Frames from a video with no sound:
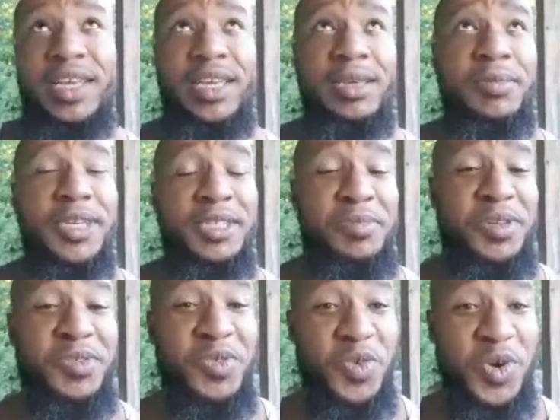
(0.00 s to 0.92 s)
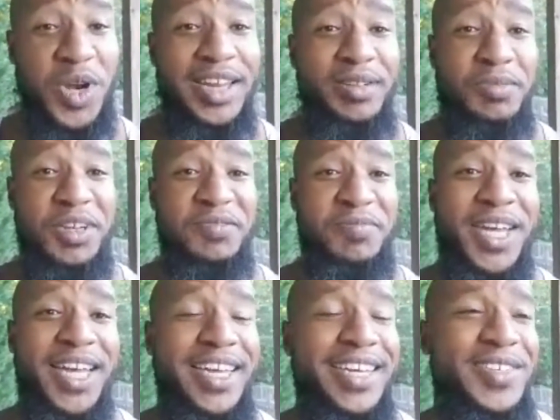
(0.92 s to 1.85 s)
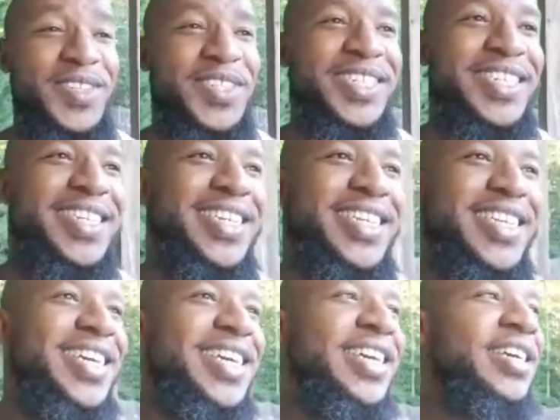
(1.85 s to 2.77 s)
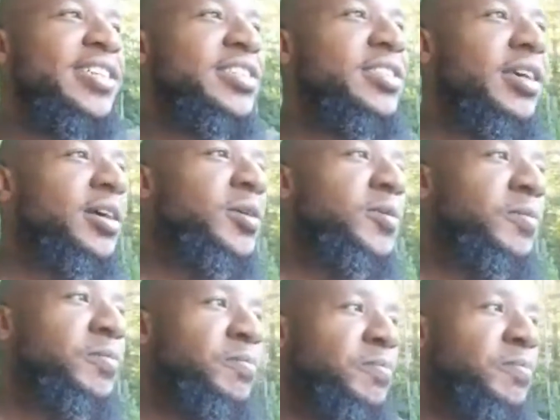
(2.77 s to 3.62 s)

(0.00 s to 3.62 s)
He must be right above my house. So,